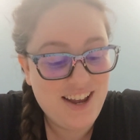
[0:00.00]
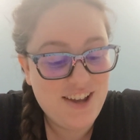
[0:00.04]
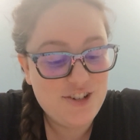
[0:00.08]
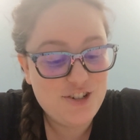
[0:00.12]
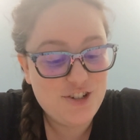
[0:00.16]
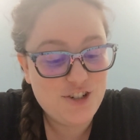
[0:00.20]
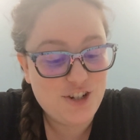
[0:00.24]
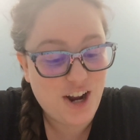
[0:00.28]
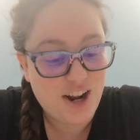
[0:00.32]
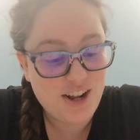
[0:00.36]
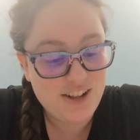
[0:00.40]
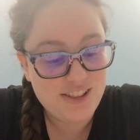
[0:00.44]

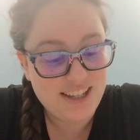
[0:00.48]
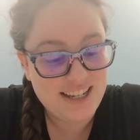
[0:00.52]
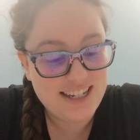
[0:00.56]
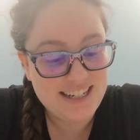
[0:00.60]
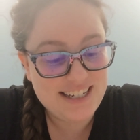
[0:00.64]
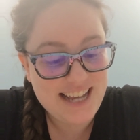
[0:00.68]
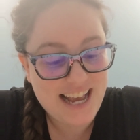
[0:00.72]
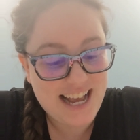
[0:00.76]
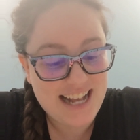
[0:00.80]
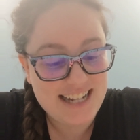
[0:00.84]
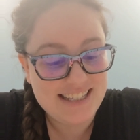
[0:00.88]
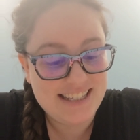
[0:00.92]

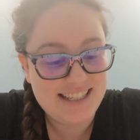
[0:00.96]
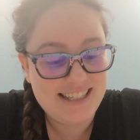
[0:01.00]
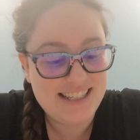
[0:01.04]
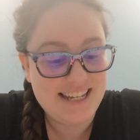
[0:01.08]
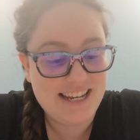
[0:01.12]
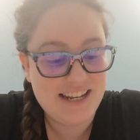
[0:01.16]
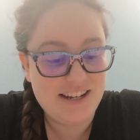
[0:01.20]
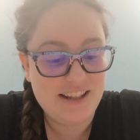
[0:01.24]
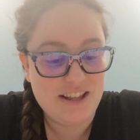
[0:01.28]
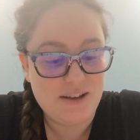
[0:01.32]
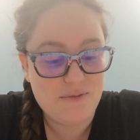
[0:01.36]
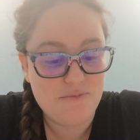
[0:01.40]
Charlotte had
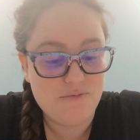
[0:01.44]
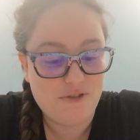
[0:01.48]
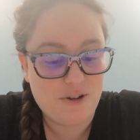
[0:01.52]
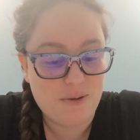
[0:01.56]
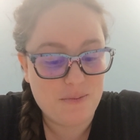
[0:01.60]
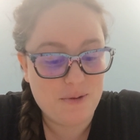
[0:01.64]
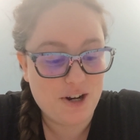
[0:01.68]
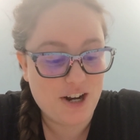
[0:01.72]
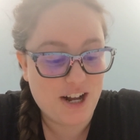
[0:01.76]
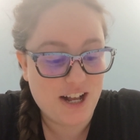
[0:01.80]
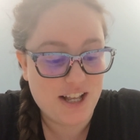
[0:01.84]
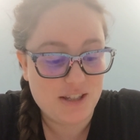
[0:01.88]
seen them
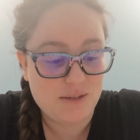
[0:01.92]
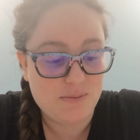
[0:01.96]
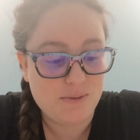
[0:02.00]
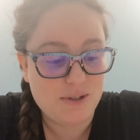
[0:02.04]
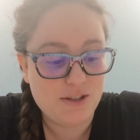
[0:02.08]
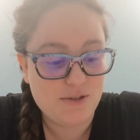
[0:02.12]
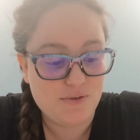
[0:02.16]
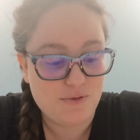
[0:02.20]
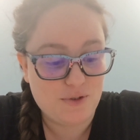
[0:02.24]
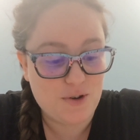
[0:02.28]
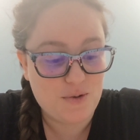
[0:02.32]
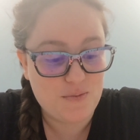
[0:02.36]
from her
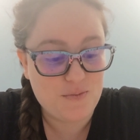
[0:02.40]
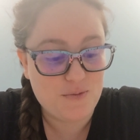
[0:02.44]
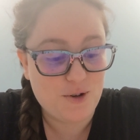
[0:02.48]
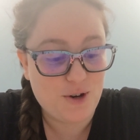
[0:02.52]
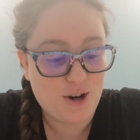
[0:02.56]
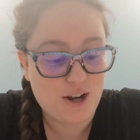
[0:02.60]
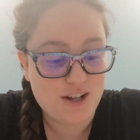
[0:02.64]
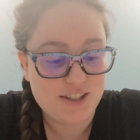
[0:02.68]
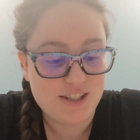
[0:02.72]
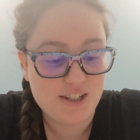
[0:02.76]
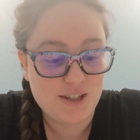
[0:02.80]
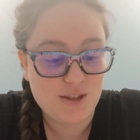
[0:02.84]
husband's room
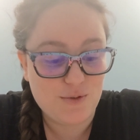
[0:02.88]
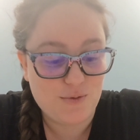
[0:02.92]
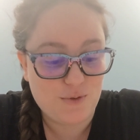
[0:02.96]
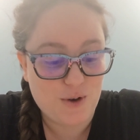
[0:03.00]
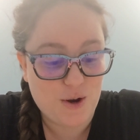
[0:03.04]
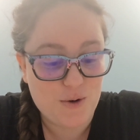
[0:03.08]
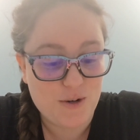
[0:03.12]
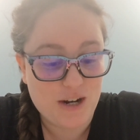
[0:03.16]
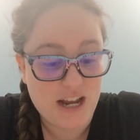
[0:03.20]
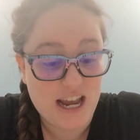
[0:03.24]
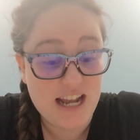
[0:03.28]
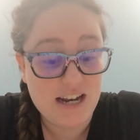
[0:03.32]
crossing the
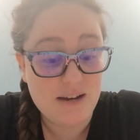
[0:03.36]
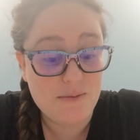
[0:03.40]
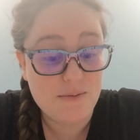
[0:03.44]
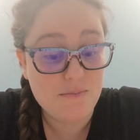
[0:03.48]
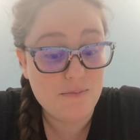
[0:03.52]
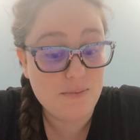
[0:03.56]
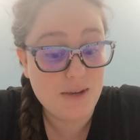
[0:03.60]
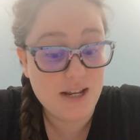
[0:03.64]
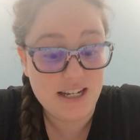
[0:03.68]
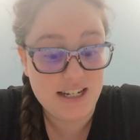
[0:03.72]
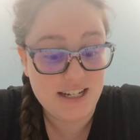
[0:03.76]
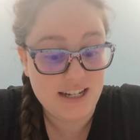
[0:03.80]
road, and
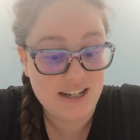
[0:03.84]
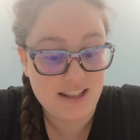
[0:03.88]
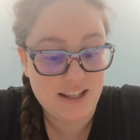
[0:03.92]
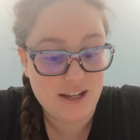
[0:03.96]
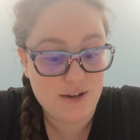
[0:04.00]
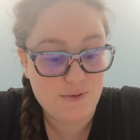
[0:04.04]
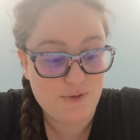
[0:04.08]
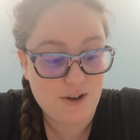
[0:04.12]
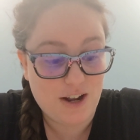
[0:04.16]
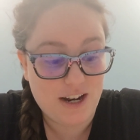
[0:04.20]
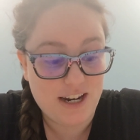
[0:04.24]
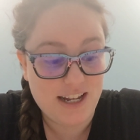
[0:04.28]

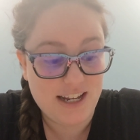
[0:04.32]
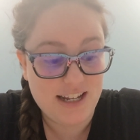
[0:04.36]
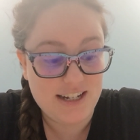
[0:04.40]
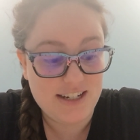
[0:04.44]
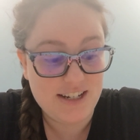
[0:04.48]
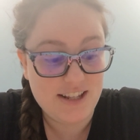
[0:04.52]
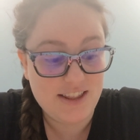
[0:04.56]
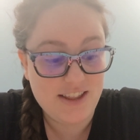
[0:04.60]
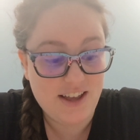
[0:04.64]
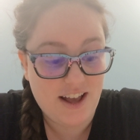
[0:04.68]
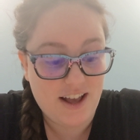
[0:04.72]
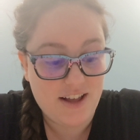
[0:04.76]
immediately running
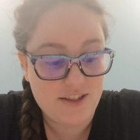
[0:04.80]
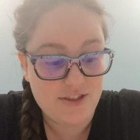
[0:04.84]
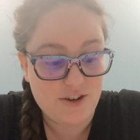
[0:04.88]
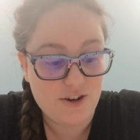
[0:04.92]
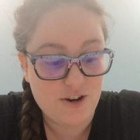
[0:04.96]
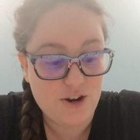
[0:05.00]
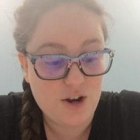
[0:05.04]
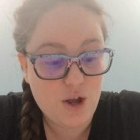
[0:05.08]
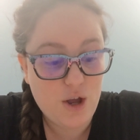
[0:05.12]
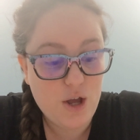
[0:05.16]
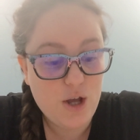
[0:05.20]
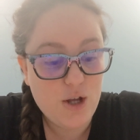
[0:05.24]
into the
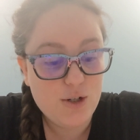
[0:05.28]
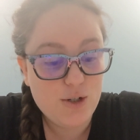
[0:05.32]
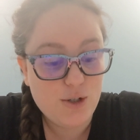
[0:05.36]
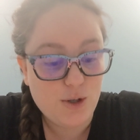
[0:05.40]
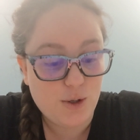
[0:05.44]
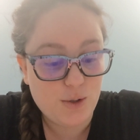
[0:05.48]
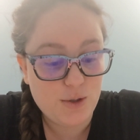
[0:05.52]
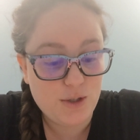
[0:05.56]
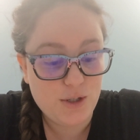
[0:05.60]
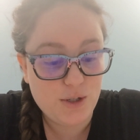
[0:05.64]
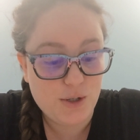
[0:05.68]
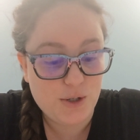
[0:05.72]
other,
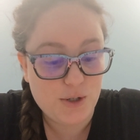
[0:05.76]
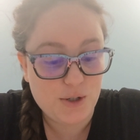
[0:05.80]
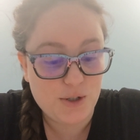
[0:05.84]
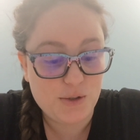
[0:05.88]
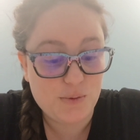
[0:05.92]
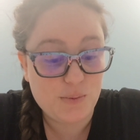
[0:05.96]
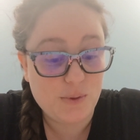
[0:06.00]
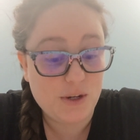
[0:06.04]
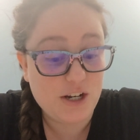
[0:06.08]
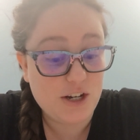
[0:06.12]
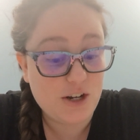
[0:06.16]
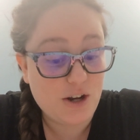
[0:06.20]
told the
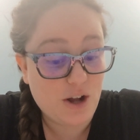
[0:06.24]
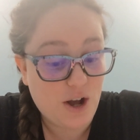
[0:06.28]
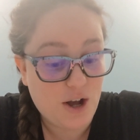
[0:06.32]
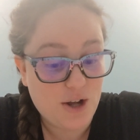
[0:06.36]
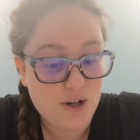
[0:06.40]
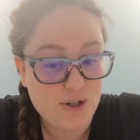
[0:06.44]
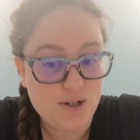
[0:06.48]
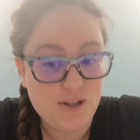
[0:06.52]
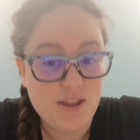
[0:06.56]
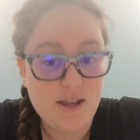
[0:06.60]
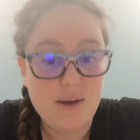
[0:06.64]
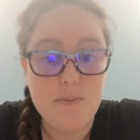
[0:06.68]
girls what an
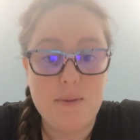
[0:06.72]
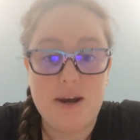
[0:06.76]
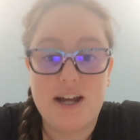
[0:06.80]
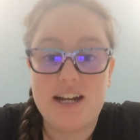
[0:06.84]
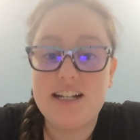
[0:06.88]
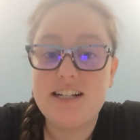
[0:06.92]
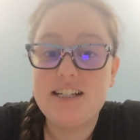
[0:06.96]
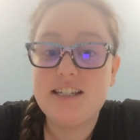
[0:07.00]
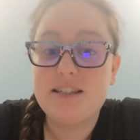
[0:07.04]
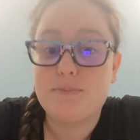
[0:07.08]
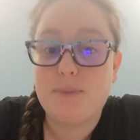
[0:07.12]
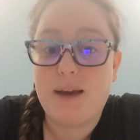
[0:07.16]
honor they
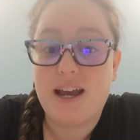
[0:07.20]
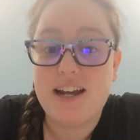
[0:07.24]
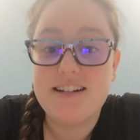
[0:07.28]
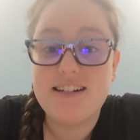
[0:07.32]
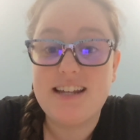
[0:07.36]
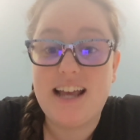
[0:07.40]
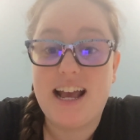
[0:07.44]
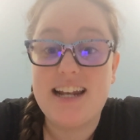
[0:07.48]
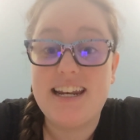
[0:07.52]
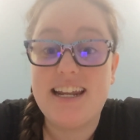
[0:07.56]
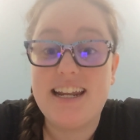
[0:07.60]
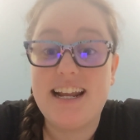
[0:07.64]
might
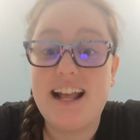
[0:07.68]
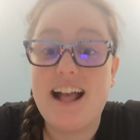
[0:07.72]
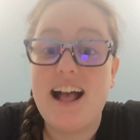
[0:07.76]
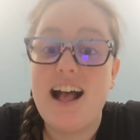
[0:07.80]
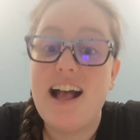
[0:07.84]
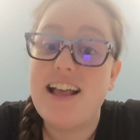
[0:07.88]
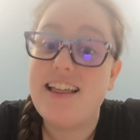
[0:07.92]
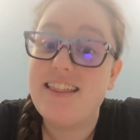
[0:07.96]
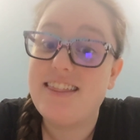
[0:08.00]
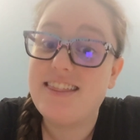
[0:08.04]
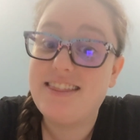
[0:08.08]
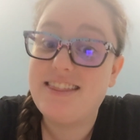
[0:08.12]
expect, adding,
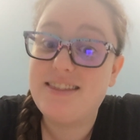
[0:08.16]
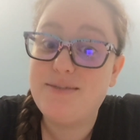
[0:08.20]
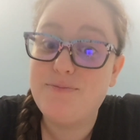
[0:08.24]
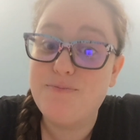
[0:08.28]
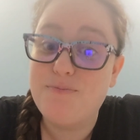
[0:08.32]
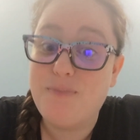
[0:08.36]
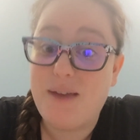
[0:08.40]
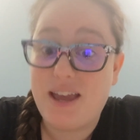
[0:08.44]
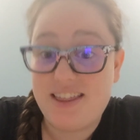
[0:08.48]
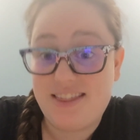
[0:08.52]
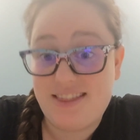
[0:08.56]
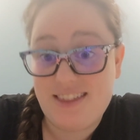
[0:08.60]
"I
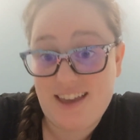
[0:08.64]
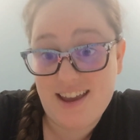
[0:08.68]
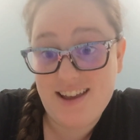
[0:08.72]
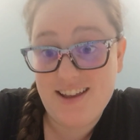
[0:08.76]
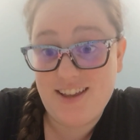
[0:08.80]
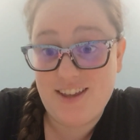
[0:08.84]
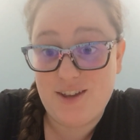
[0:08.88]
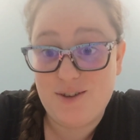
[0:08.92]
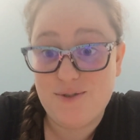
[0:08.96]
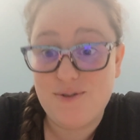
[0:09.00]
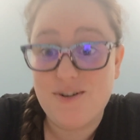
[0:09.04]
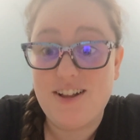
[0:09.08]
may
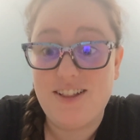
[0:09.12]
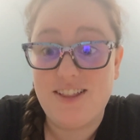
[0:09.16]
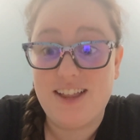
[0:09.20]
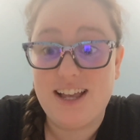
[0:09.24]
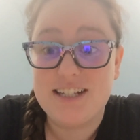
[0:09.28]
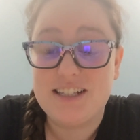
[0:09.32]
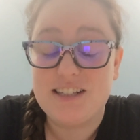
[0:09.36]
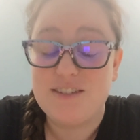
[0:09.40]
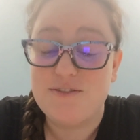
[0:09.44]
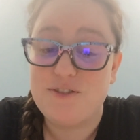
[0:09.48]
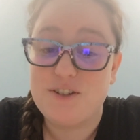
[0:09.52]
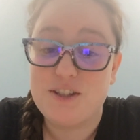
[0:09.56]
thank you,
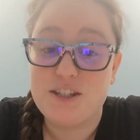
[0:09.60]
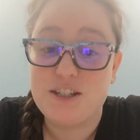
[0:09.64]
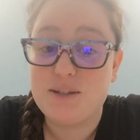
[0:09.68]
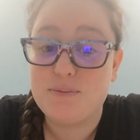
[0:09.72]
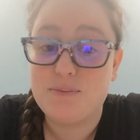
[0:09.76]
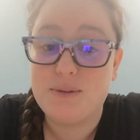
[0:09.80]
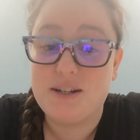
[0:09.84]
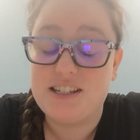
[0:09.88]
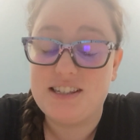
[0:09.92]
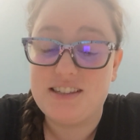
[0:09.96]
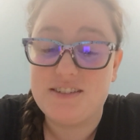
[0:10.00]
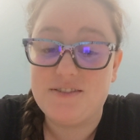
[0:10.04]
Eliza, for this
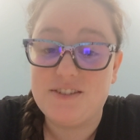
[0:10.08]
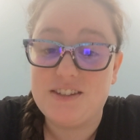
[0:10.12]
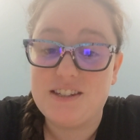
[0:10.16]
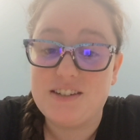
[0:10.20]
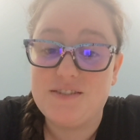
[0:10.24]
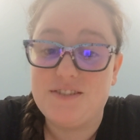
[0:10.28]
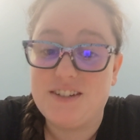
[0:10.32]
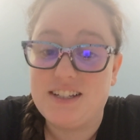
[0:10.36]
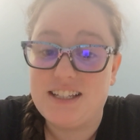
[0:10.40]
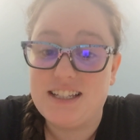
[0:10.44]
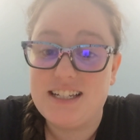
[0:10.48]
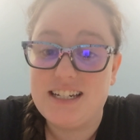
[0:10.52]
piece of
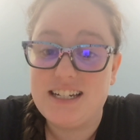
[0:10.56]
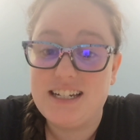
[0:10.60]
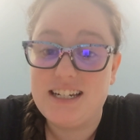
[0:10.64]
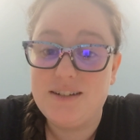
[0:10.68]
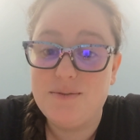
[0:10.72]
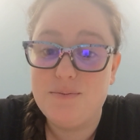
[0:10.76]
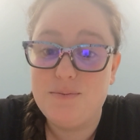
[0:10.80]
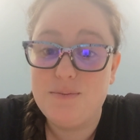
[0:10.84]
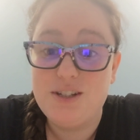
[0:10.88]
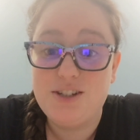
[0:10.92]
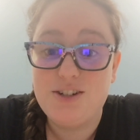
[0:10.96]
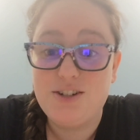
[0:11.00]

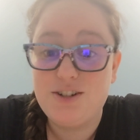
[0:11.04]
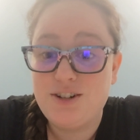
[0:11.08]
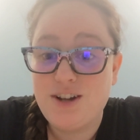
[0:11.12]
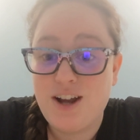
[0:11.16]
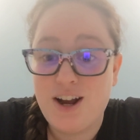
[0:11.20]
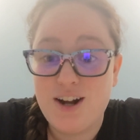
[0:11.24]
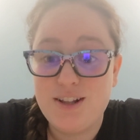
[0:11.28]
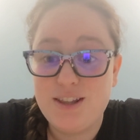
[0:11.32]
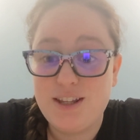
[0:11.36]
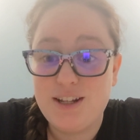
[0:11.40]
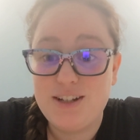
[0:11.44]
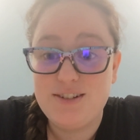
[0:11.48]
civility.
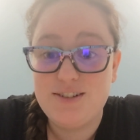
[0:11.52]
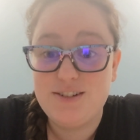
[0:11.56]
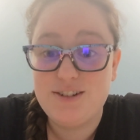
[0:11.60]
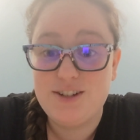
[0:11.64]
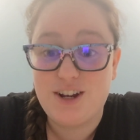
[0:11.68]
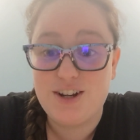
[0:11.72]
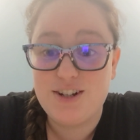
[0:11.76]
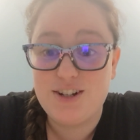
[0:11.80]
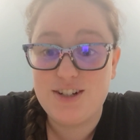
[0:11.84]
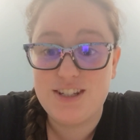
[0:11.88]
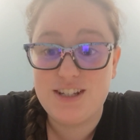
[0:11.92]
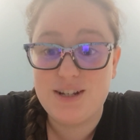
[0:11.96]
Mr.
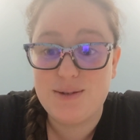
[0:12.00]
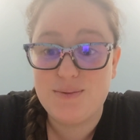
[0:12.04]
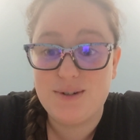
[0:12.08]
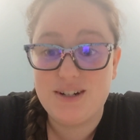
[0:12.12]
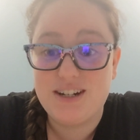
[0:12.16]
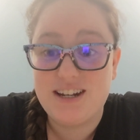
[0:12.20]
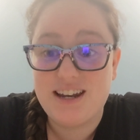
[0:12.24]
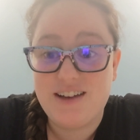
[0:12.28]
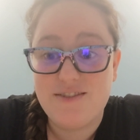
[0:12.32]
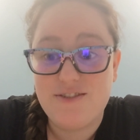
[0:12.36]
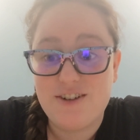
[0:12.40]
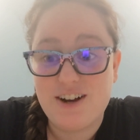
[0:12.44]
Darcy
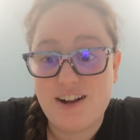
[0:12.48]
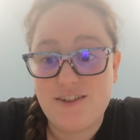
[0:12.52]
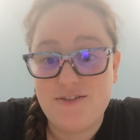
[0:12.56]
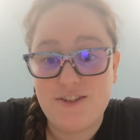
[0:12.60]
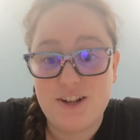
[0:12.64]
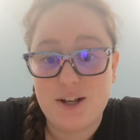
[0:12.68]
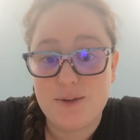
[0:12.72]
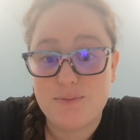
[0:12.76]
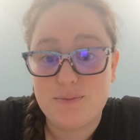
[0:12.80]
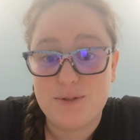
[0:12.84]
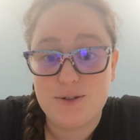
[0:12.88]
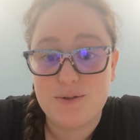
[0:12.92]
would never have
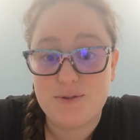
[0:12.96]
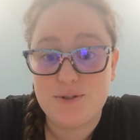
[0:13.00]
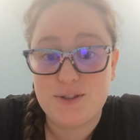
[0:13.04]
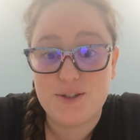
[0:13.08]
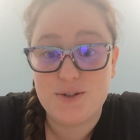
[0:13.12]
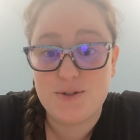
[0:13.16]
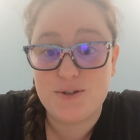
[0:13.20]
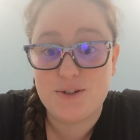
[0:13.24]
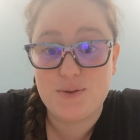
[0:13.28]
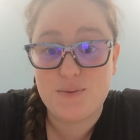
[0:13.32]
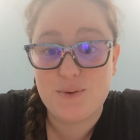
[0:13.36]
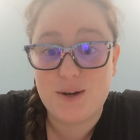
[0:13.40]
come so
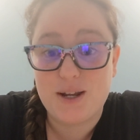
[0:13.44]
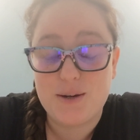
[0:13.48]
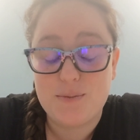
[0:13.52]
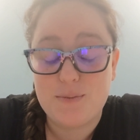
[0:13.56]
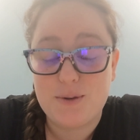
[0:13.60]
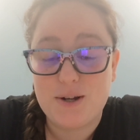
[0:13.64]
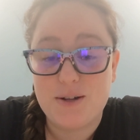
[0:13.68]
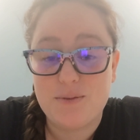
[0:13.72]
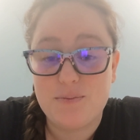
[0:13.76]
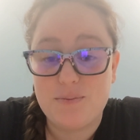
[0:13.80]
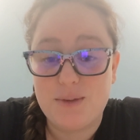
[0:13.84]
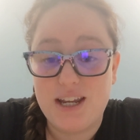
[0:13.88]
soon to wait
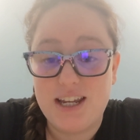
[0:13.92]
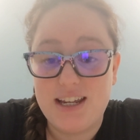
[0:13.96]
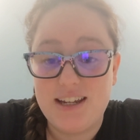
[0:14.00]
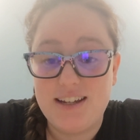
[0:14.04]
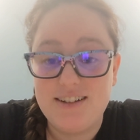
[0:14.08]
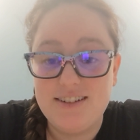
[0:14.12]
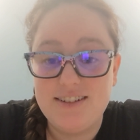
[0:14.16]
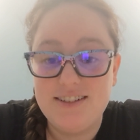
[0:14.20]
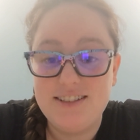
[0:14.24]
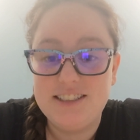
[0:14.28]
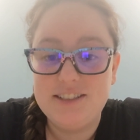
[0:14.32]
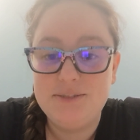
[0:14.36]
upon
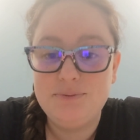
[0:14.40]
me."